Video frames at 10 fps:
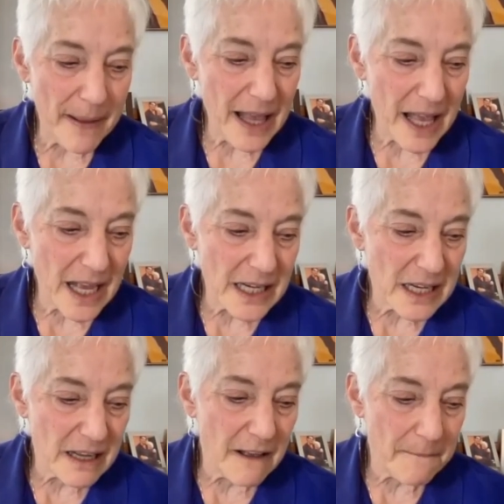And
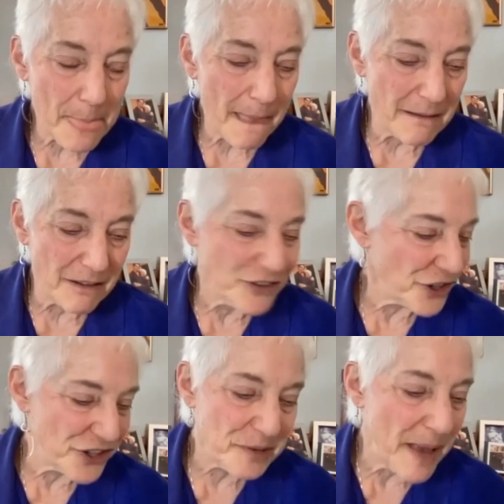
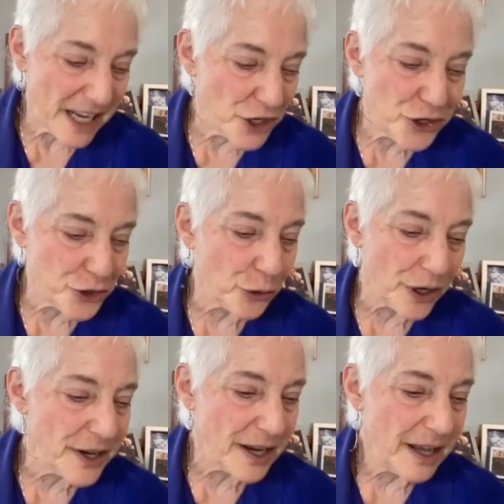just to make it
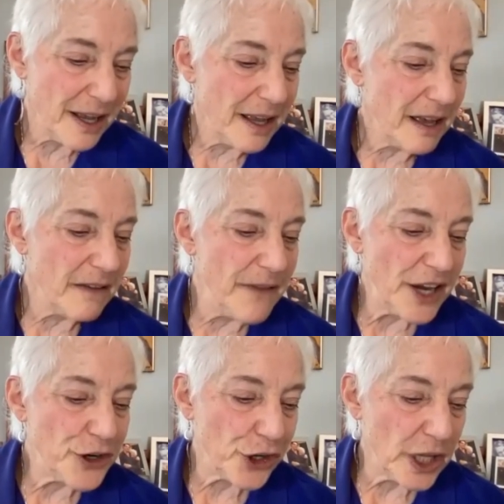short,
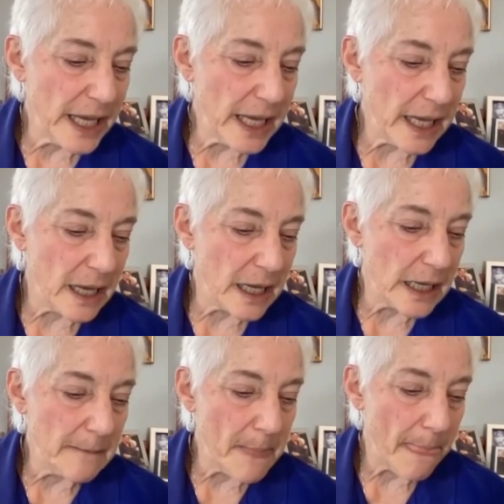eventually
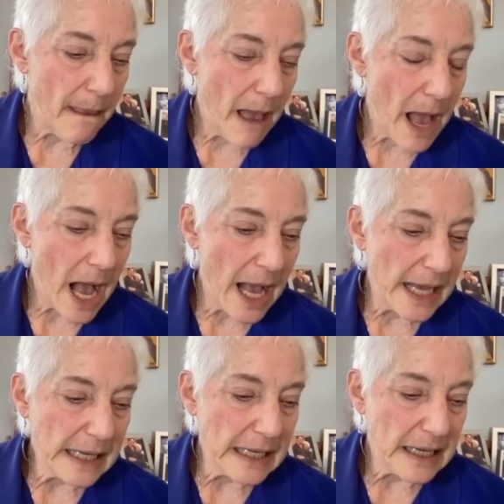
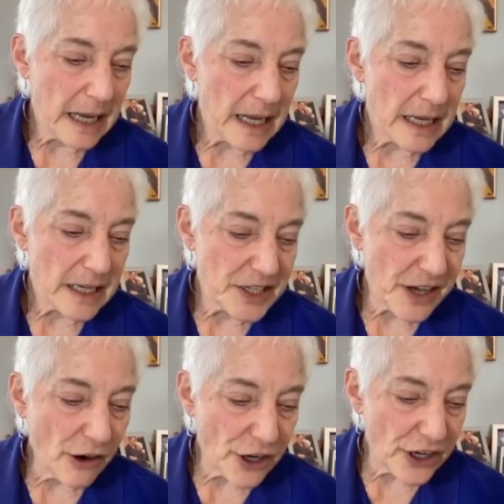I
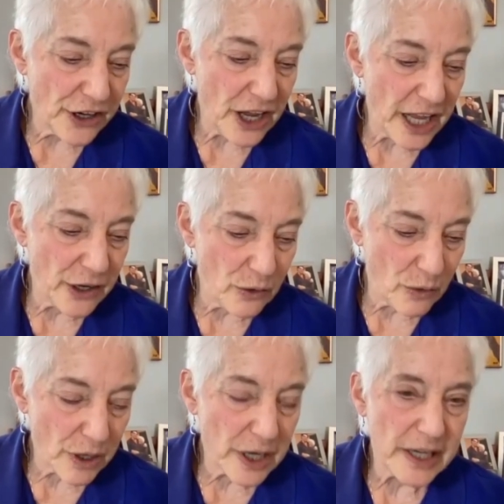started an
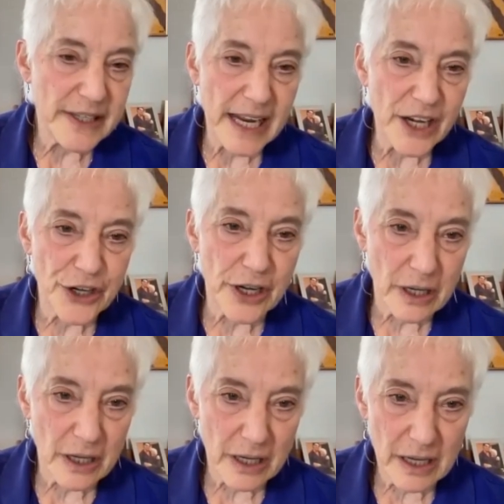organization